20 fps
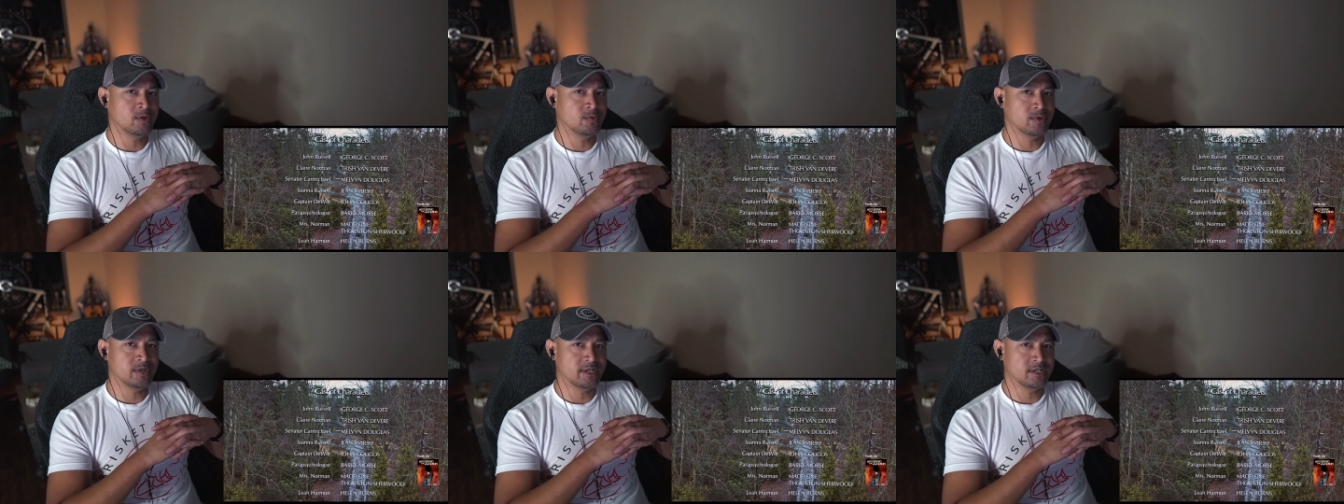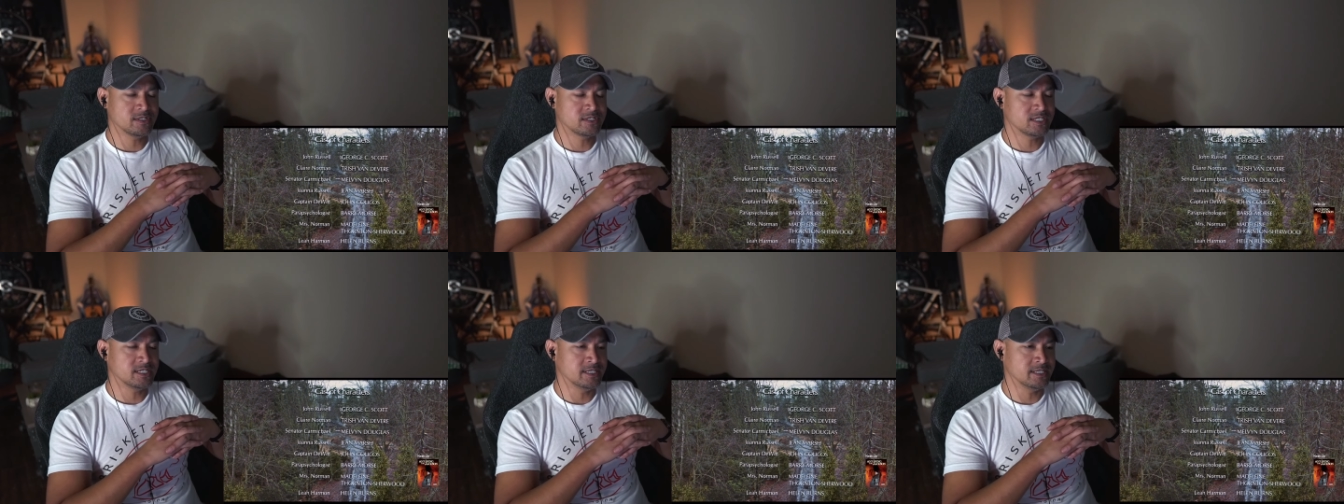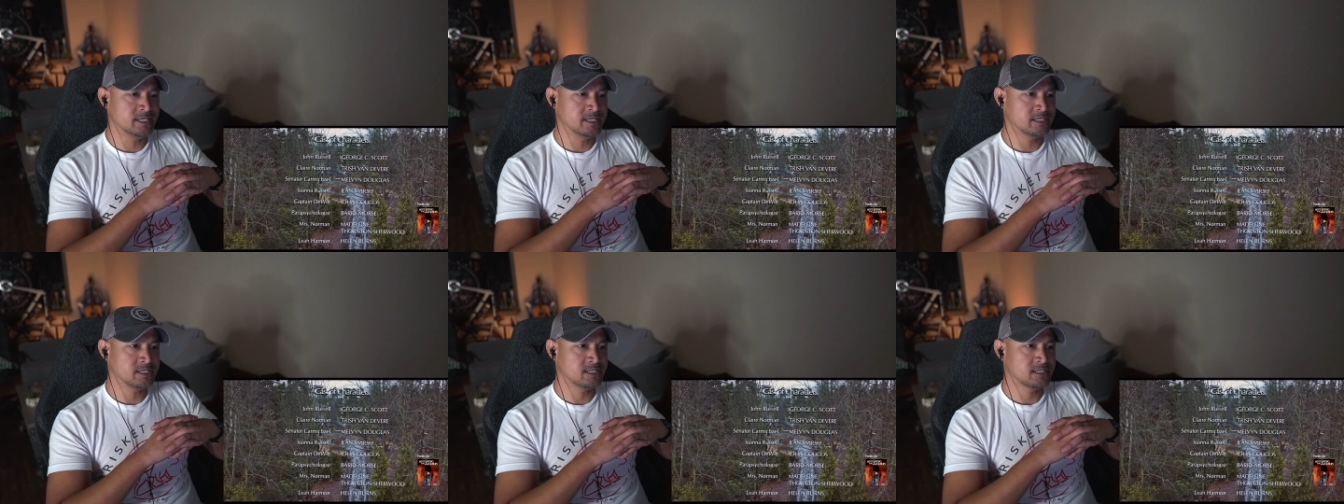anyone else in
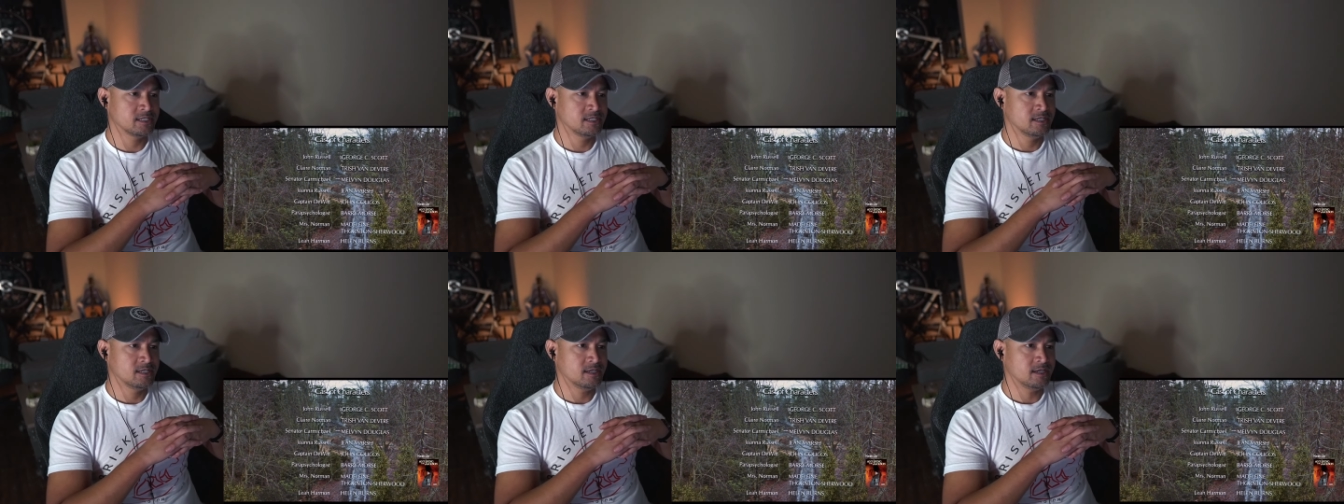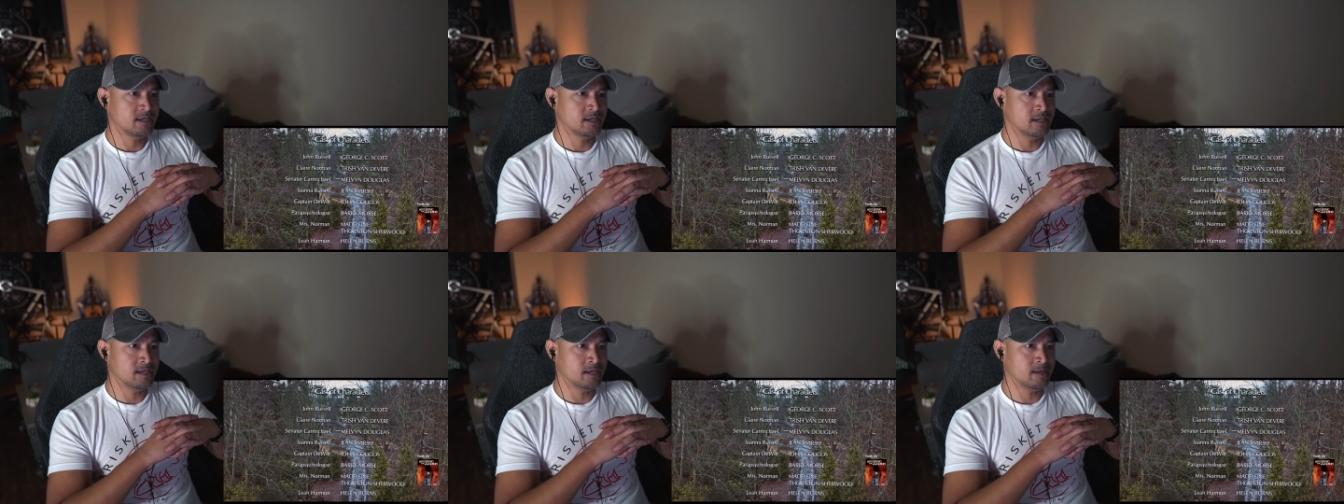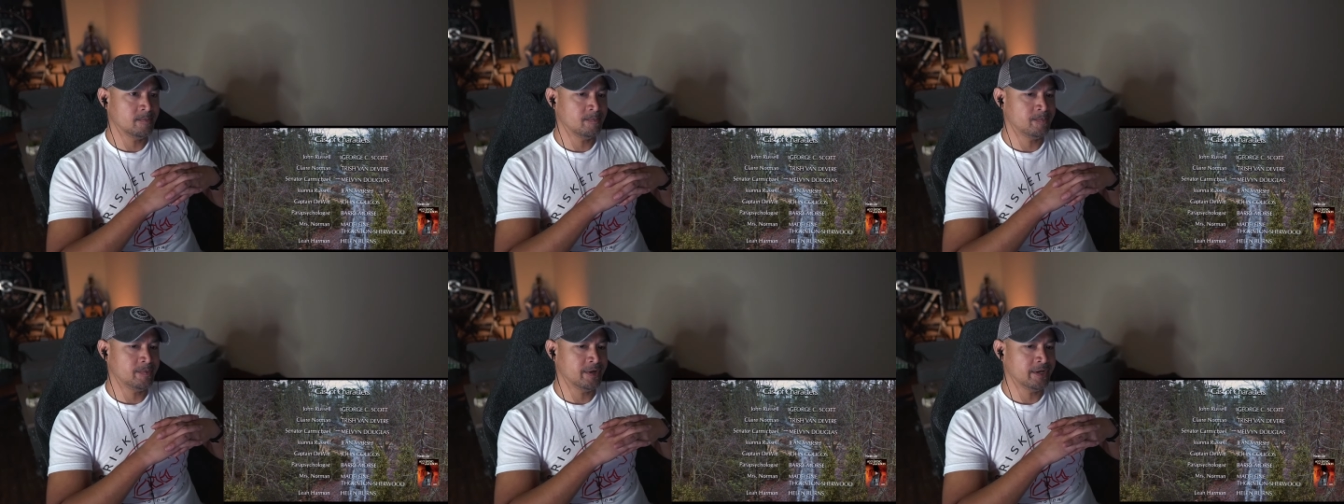this.
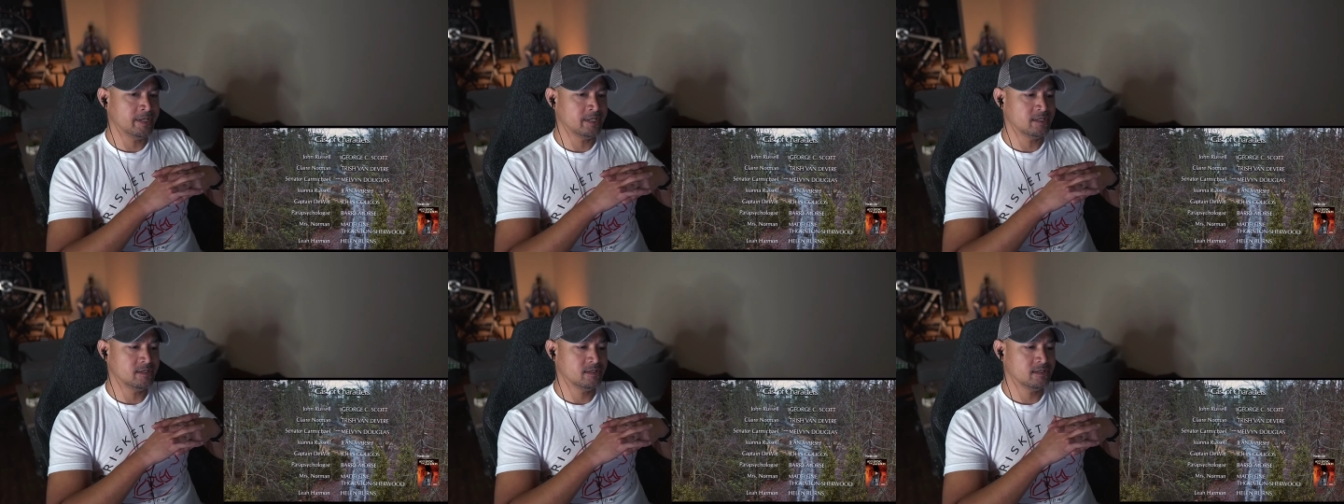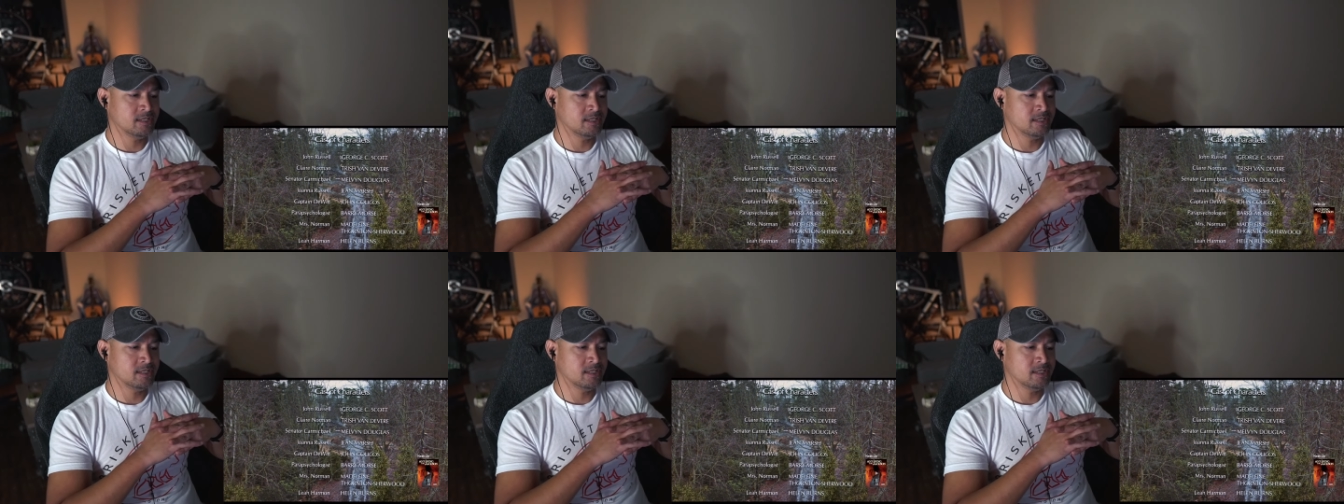But